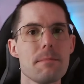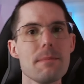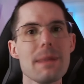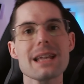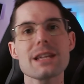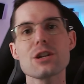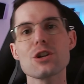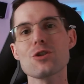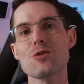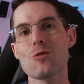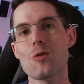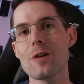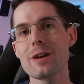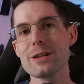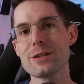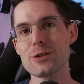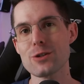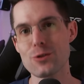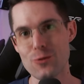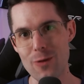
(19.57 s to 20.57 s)

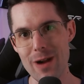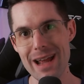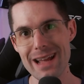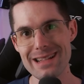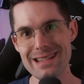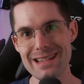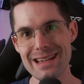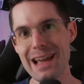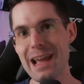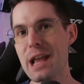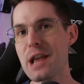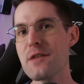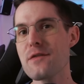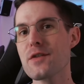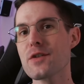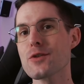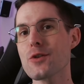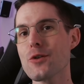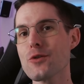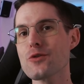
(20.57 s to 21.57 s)
Metroid Dread. If
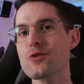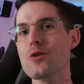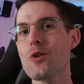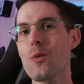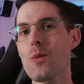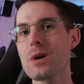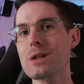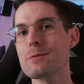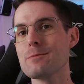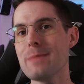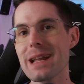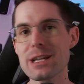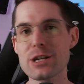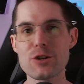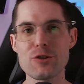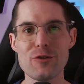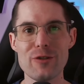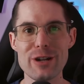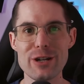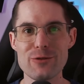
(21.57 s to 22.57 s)
you don't know what
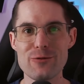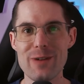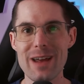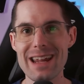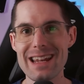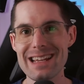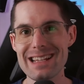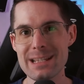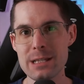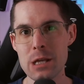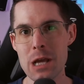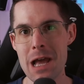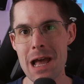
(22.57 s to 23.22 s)
Metroid Dread is,